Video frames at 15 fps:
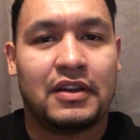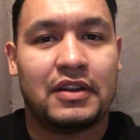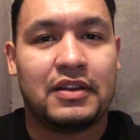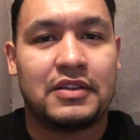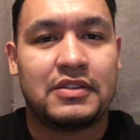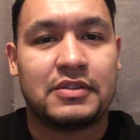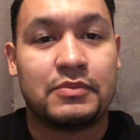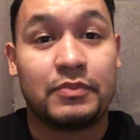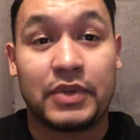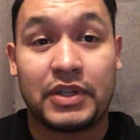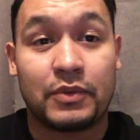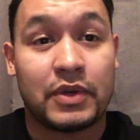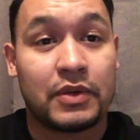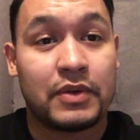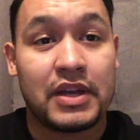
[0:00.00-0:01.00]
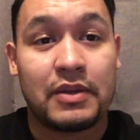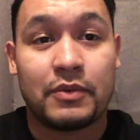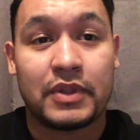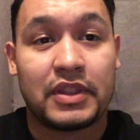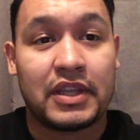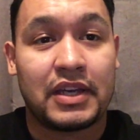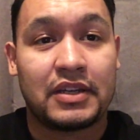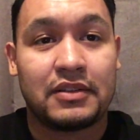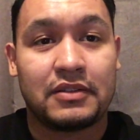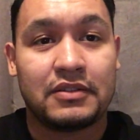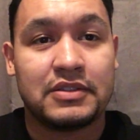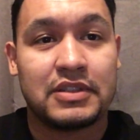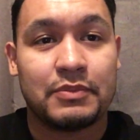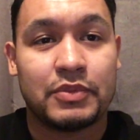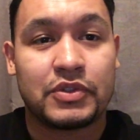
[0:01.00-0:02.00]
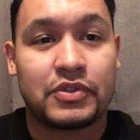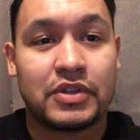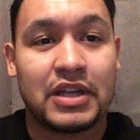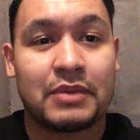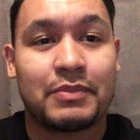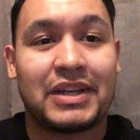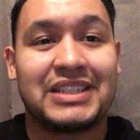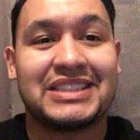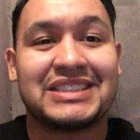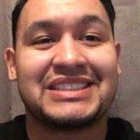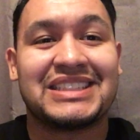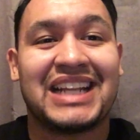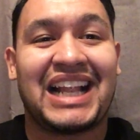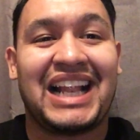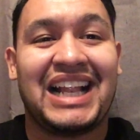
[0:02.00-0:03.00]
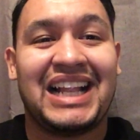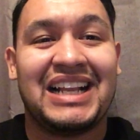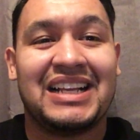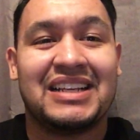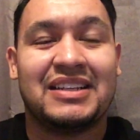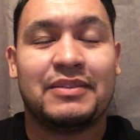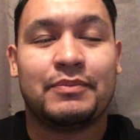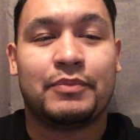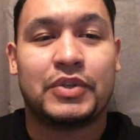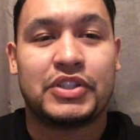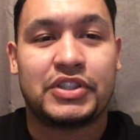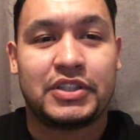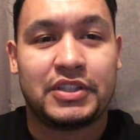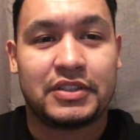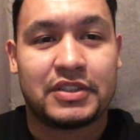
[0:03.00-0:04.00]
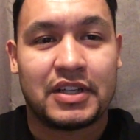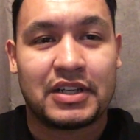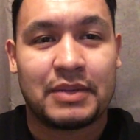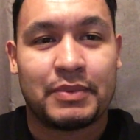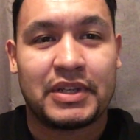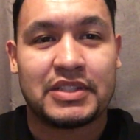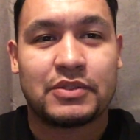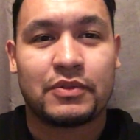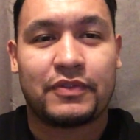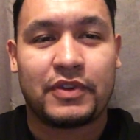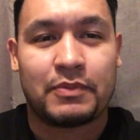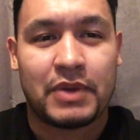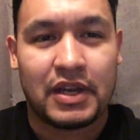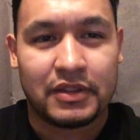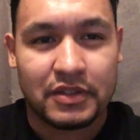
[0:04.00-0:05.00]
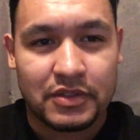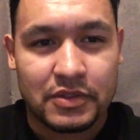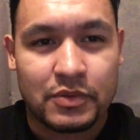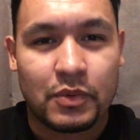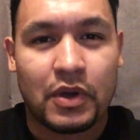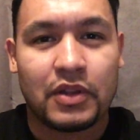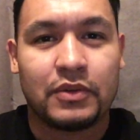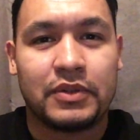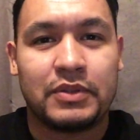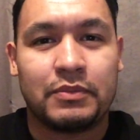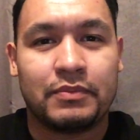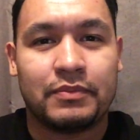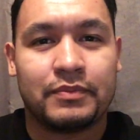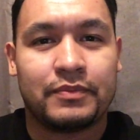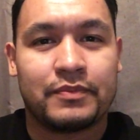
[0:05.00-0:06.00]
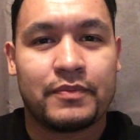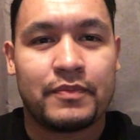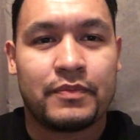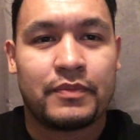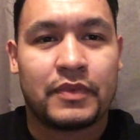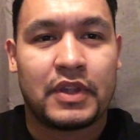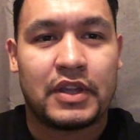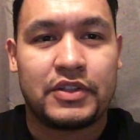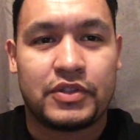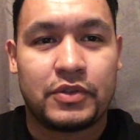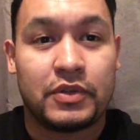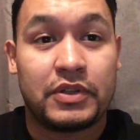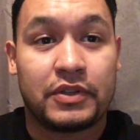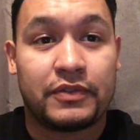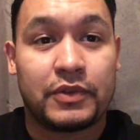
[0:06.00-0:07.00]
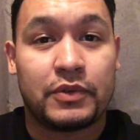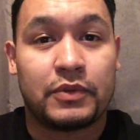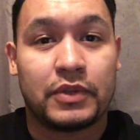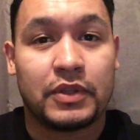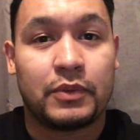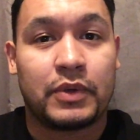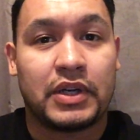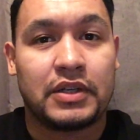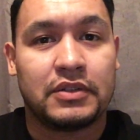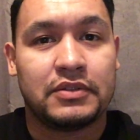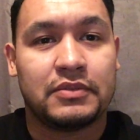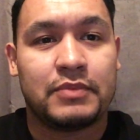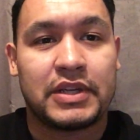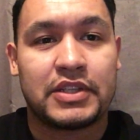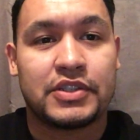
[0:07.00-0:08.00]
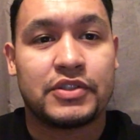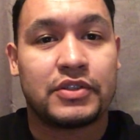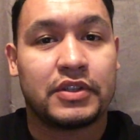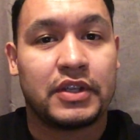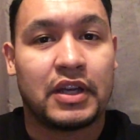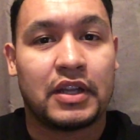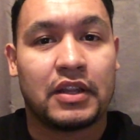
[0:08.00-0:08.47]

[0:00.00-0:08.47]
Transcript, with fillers: Uh, but it went away with that simple trick by just pushing your tongue up against the roof of your mouth and swallowing and chewing your food really well, making sure you